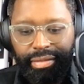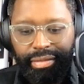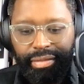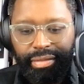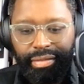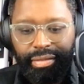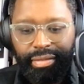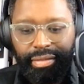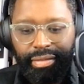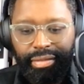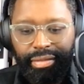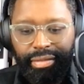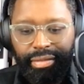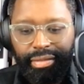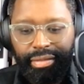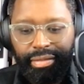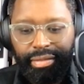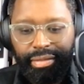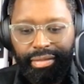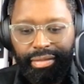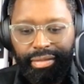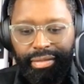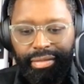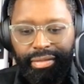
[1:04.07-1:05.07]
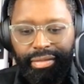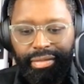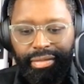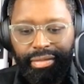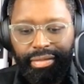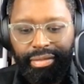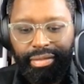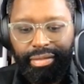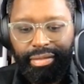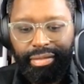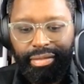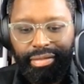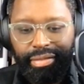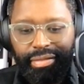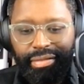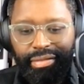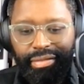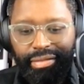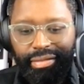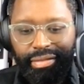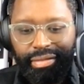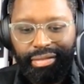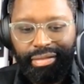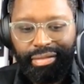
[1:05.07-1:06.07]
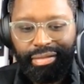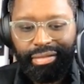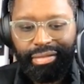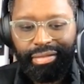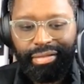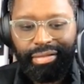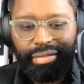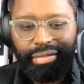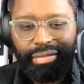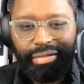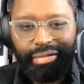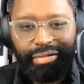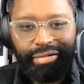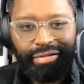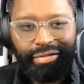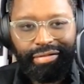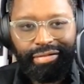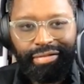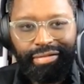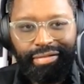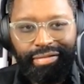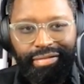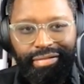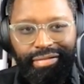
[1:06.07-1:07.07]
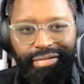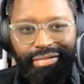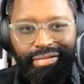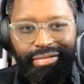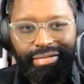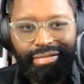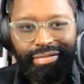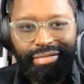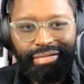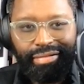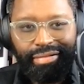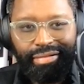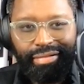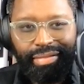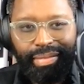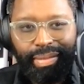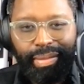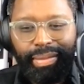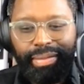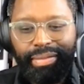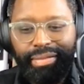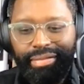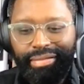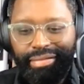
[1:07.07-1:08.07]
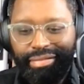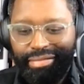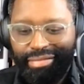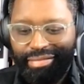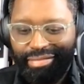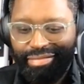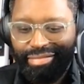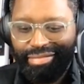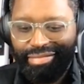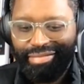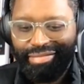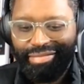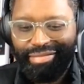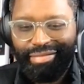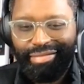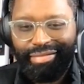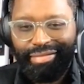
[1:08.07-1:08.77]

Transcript: This person isn't speaking.